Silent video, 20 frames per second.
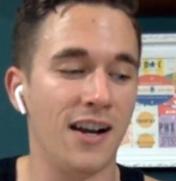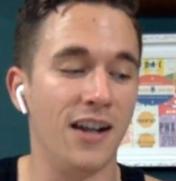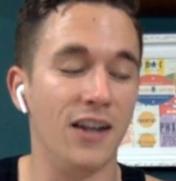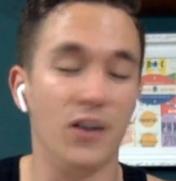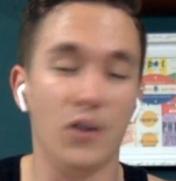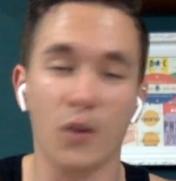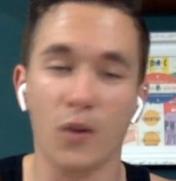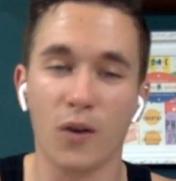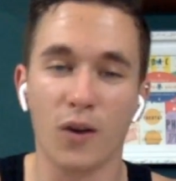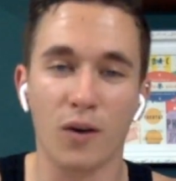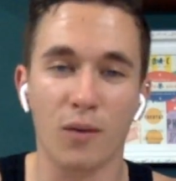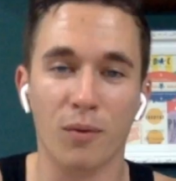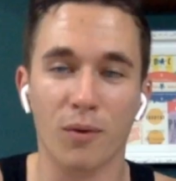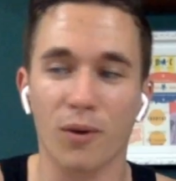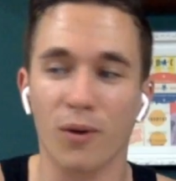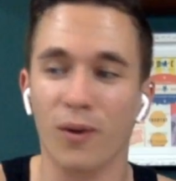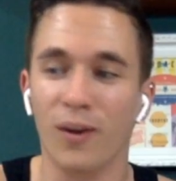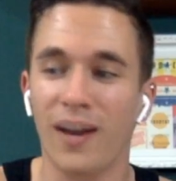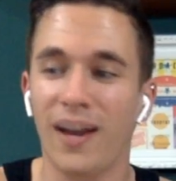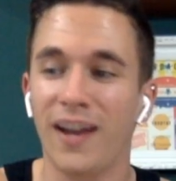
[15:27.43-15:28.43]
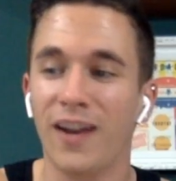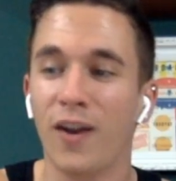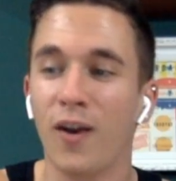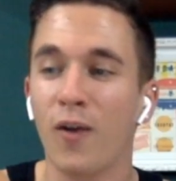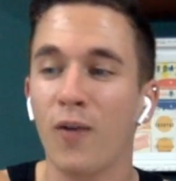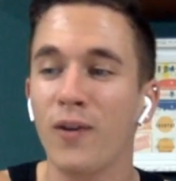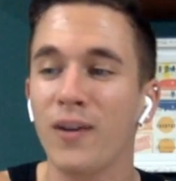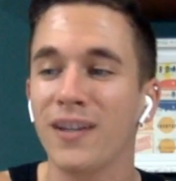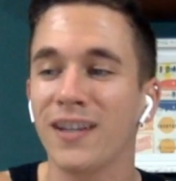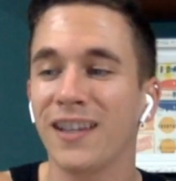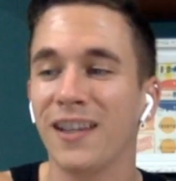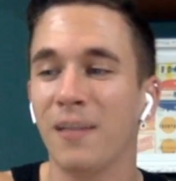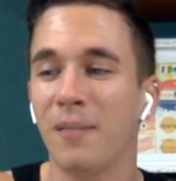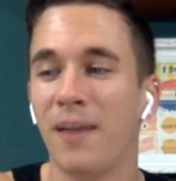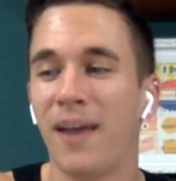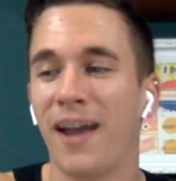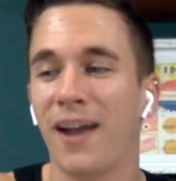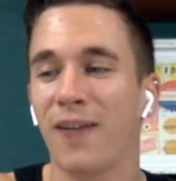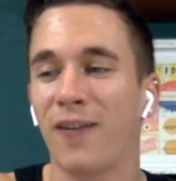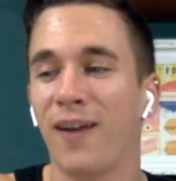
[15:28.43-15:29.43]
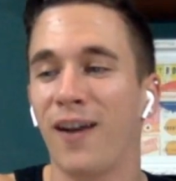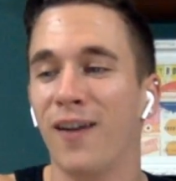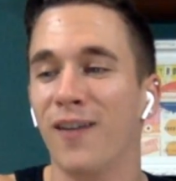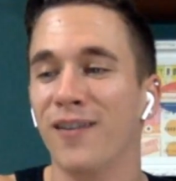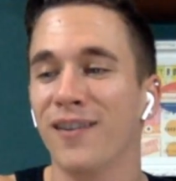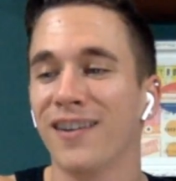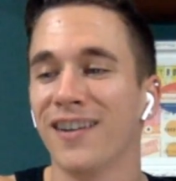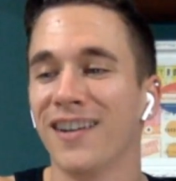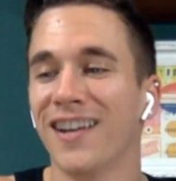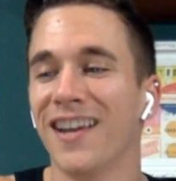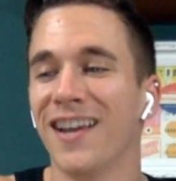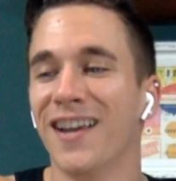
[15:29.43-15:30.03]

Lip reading: adorable and always in the background.